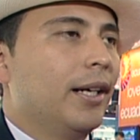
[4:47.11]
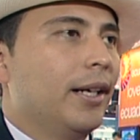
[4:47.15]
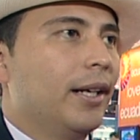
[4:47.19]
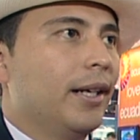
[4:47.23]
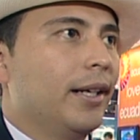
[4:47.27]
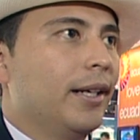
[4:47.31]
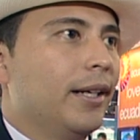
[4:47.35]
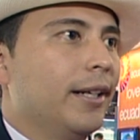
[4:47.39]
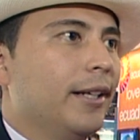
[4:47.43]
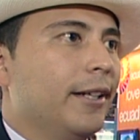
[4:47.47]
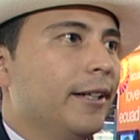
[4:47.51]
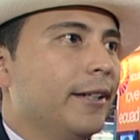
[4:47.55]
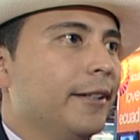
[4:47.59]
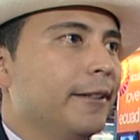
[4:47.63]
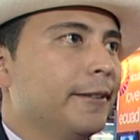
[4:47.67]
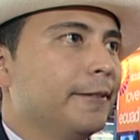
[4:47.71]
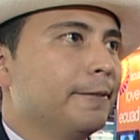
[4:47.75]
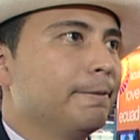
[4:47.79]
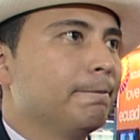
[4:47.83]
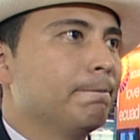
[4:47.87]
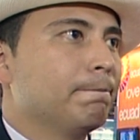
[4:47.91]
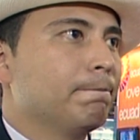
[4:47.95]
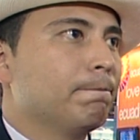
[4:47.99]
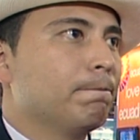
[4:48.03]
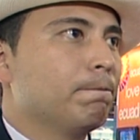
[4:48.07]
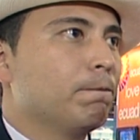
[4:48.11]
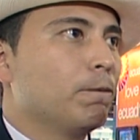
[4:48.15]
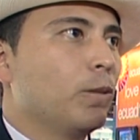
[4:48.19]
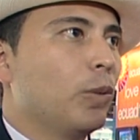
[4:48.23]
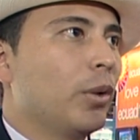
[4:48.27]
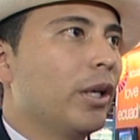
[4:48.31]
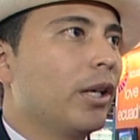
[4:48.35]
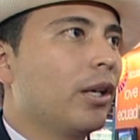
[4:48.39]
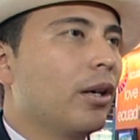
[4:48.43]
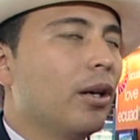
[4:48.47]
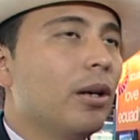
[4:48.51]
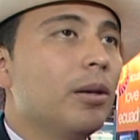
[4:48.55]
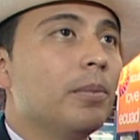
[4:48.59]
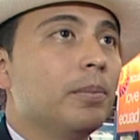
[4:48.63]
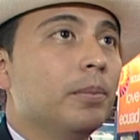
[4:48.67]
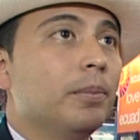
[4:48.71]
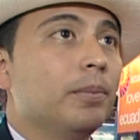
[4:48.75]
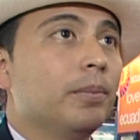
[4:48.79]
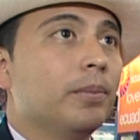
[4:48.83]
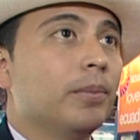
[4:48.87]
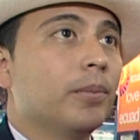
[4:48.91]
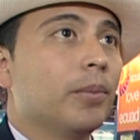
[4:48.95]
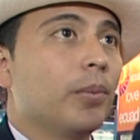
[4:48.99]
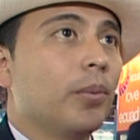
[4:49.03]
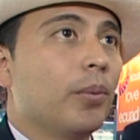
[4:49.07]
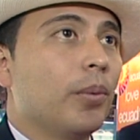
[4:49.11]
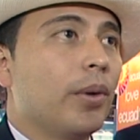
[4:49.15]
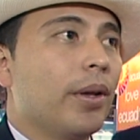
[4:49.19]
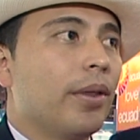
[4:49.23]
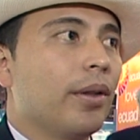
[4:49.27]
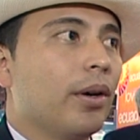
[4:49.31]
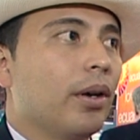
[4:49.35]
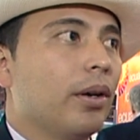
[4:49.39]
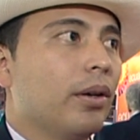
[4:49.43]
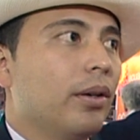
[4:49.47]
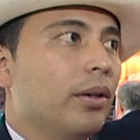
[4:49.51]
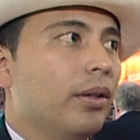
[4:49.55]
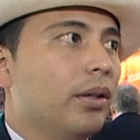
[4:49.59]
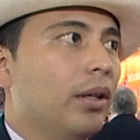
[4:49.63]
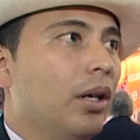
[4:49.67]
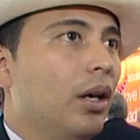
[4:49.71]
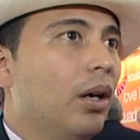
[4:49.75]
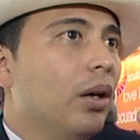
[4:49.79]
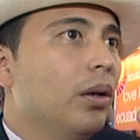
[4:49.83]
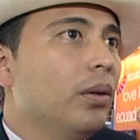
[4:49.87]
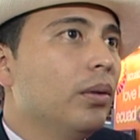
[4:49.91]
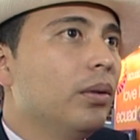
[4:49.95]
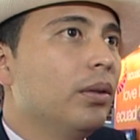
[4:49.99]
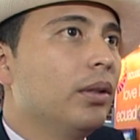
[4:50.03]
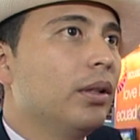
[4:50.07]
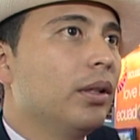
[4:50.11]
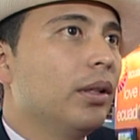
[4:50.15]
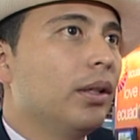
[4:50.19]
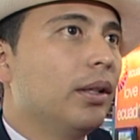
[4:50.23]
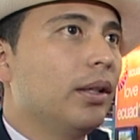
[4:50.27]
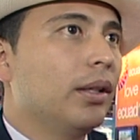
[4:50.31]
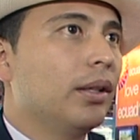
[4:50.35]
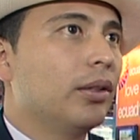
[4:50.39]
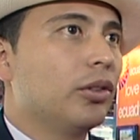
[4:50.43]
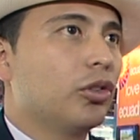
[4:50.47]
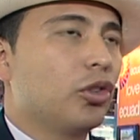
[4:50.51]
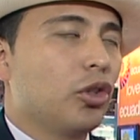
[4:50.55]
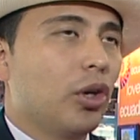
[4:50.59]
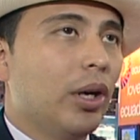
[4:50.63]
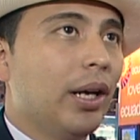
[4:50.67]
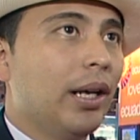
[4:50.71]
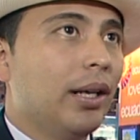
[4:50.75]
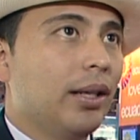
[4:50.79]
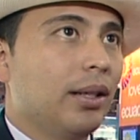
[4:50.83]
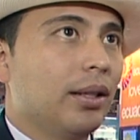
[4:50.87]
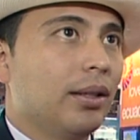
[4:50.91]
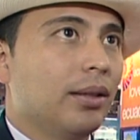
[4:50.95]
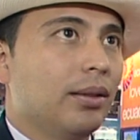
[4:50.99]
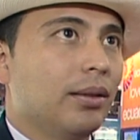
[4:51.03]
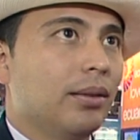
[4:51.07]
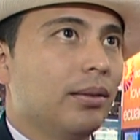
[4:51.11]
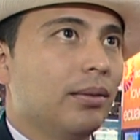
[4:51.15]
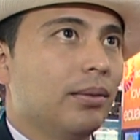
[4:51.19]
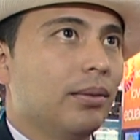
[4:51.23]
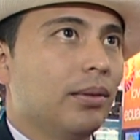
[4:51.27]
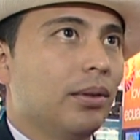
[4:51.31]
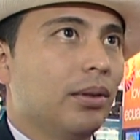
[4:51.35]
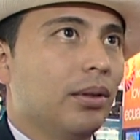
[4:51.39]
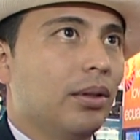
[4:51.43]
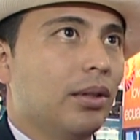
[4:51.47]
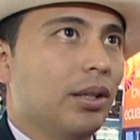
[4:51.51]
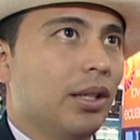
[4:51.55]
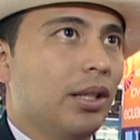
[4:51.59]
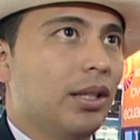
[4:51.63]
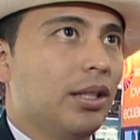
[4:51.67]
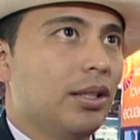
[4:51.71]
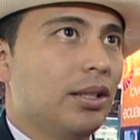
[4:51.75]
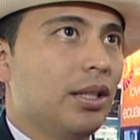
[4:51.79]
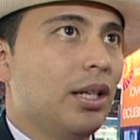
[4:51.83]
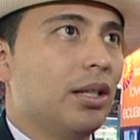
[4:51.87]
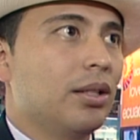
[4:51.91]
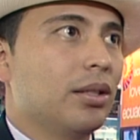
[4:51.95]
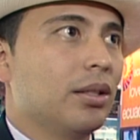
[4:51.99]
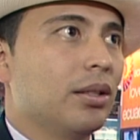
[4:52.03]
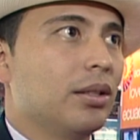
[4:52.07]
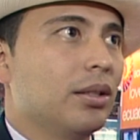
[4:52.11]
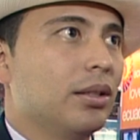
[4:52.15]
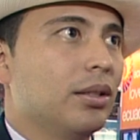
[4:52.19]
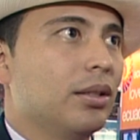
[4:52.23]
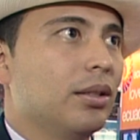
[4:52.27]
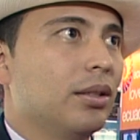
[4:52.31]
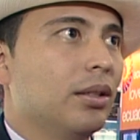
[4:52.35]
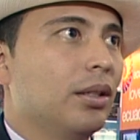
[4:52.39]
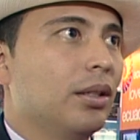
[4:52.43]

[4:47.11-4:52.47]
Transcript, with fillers: uh, we come with our own trade mm -hmm. organizations,